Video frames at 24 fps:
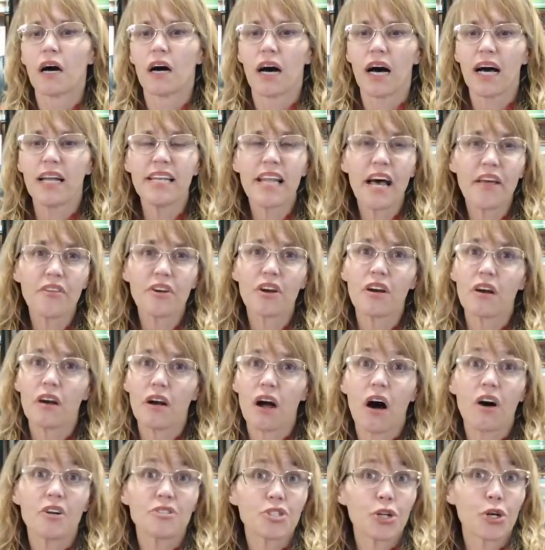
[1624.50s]
Another
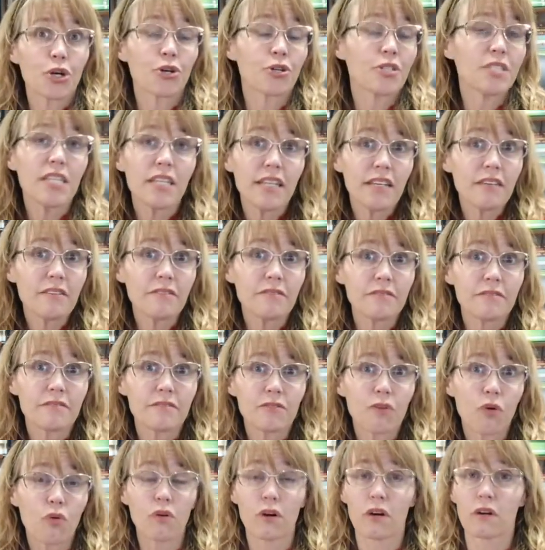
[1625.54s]
alternative
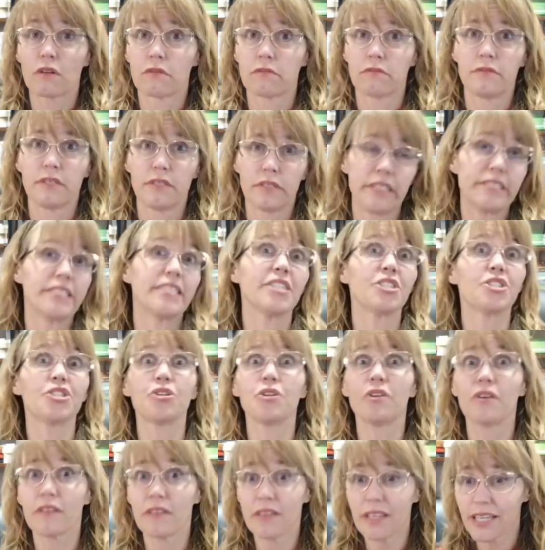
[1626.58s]
or
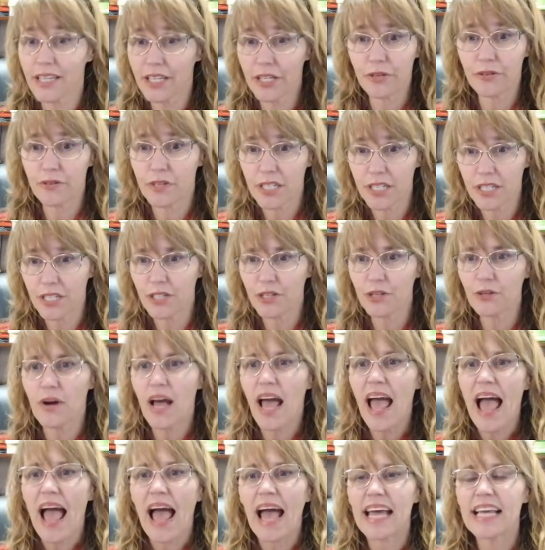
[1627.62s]
additional thing you can do
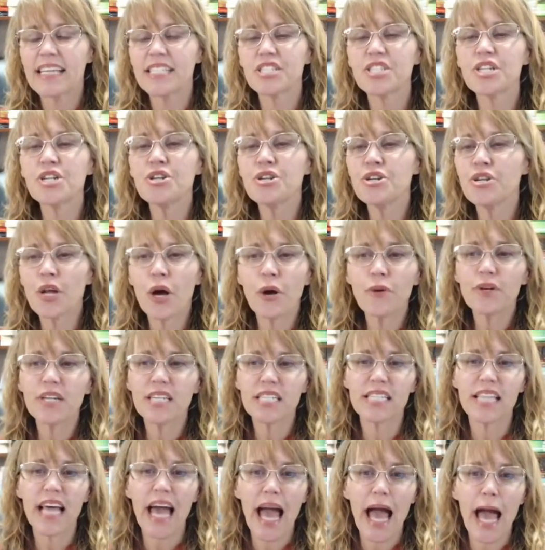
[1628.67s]
is to
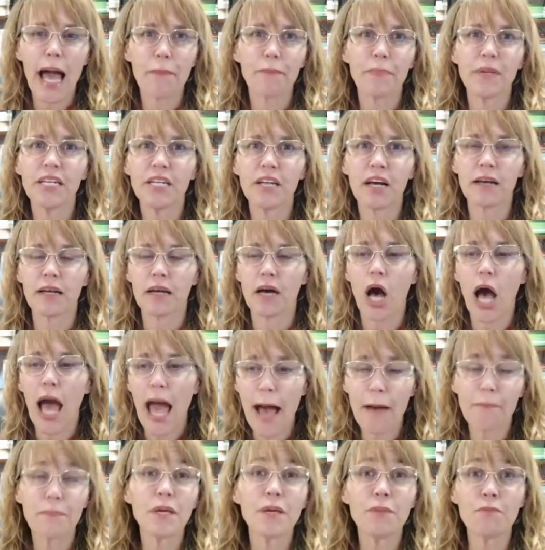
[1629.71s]
notice the happy,
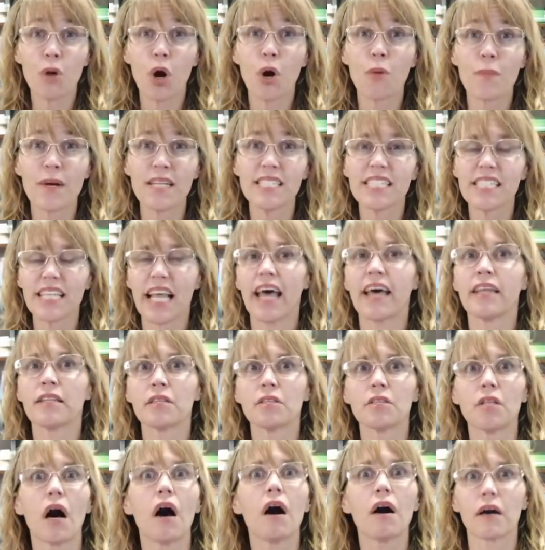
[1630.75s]
happy moments and
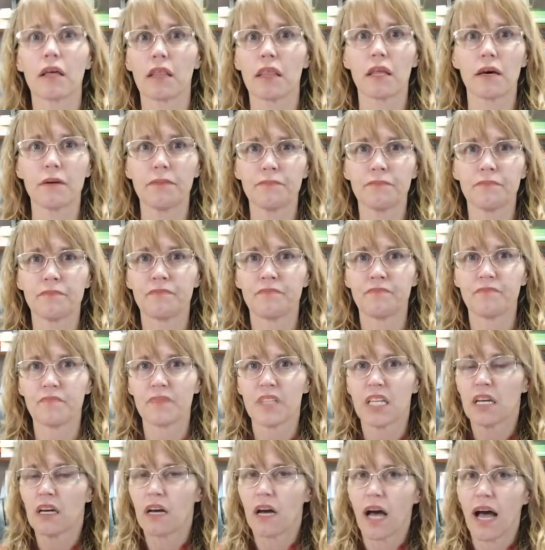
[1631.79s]
log them.
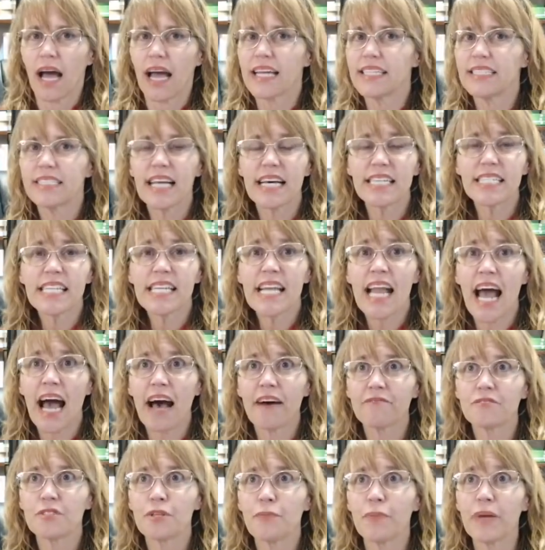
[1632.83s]
It doesn't
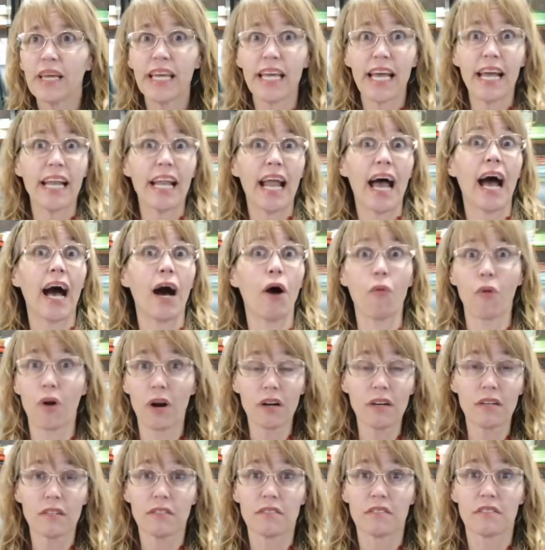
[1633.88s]
have to be an
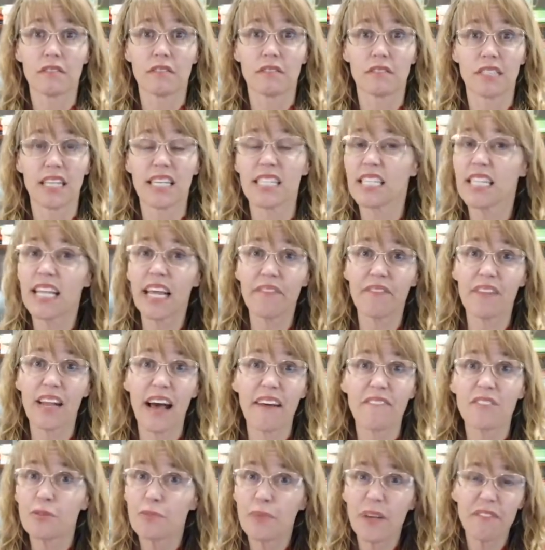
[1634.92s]
hour, doesn't even
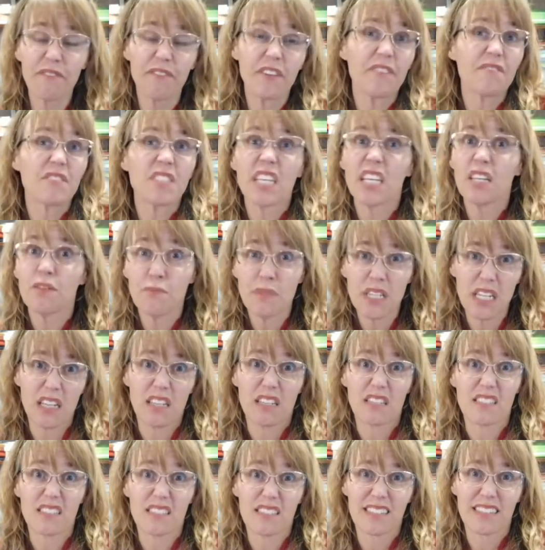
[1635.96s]
have to be fifteen
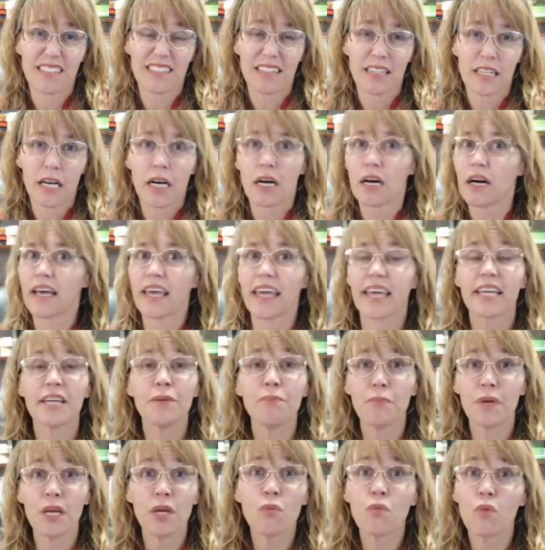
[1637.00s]
minutes. It can
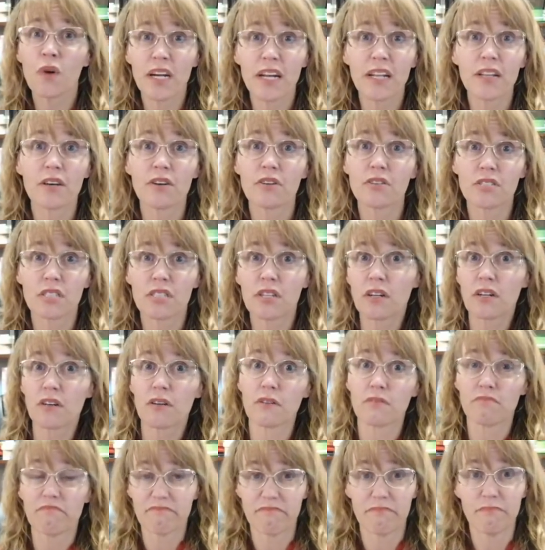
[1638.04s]
be one of those
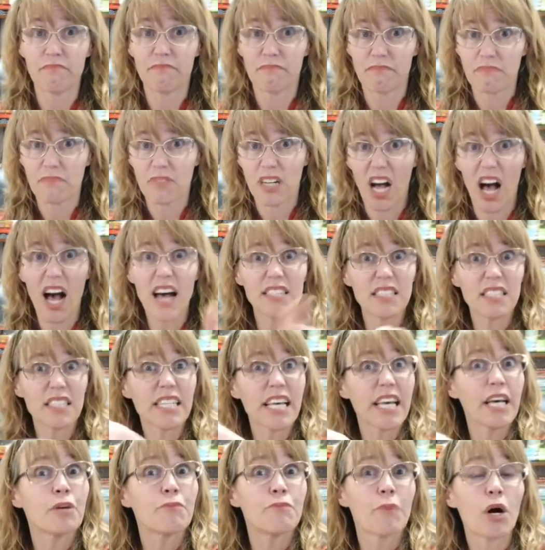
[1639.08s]
little
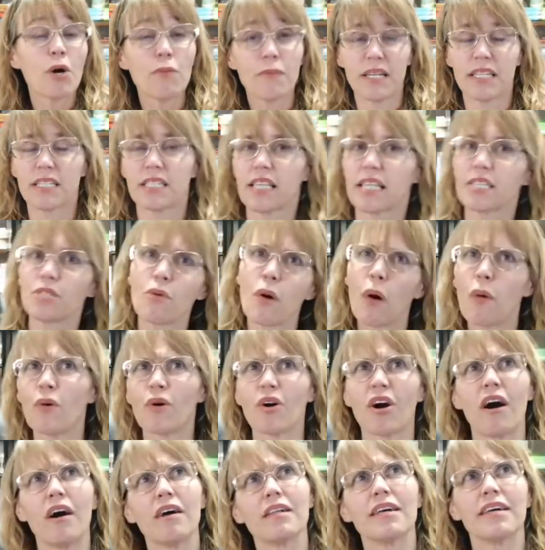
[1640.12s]
cottontail moments. That's what we'll
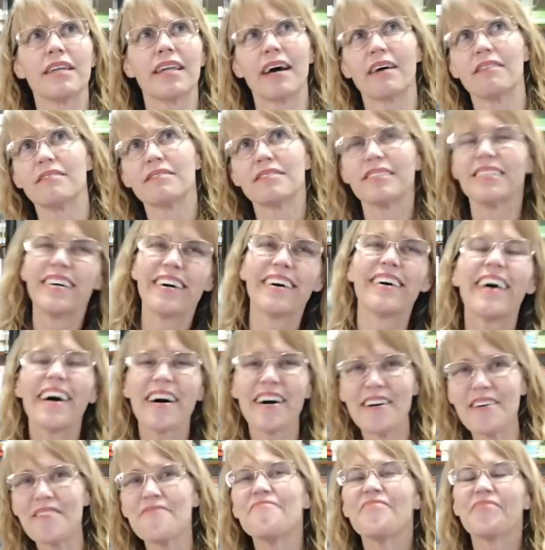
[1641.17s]
call it now,
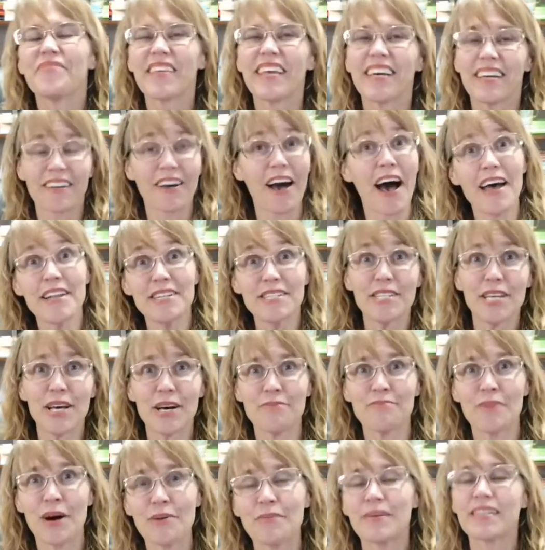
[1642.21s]
um, cottontail
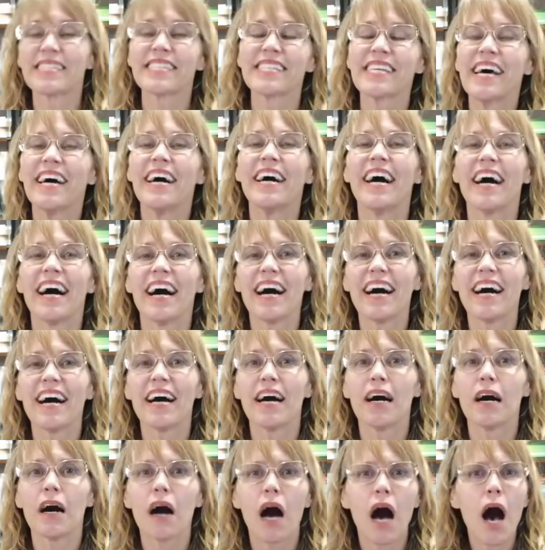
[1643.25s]
moments. Uh,
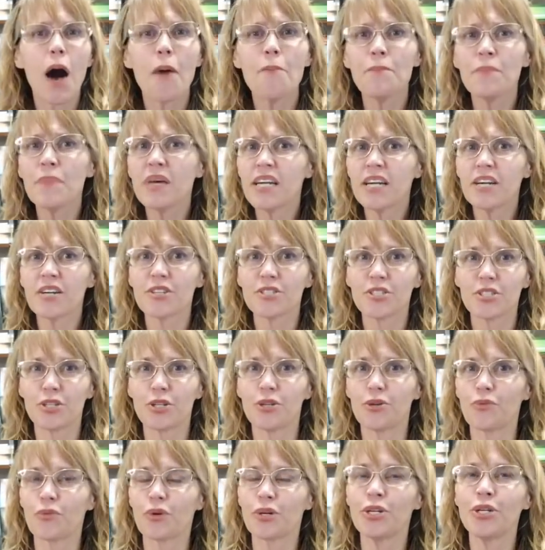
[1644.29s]
A minute or
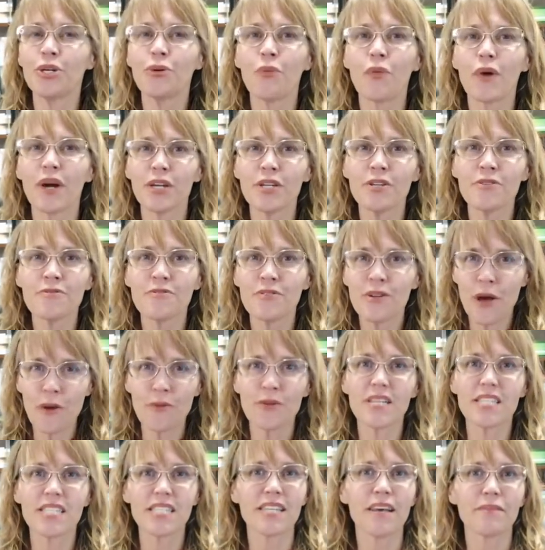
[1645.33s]
two where you
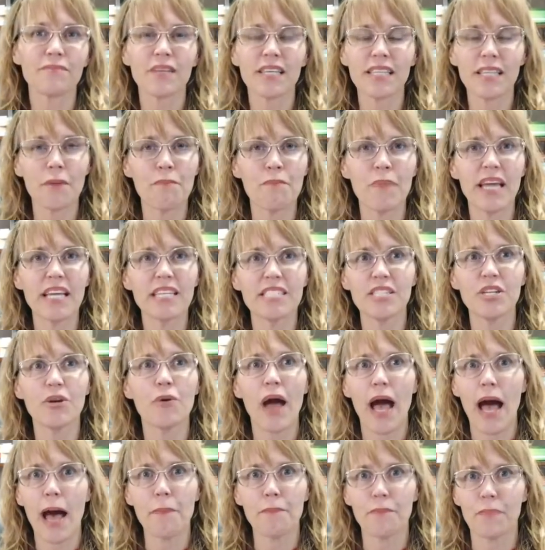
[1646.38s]
notice something that makes you
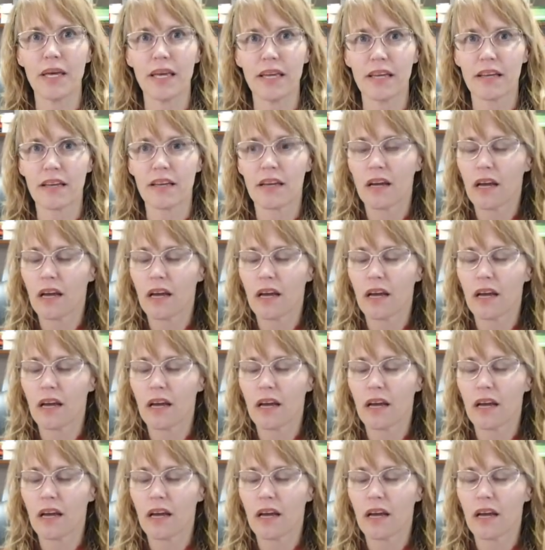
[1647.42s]
happy.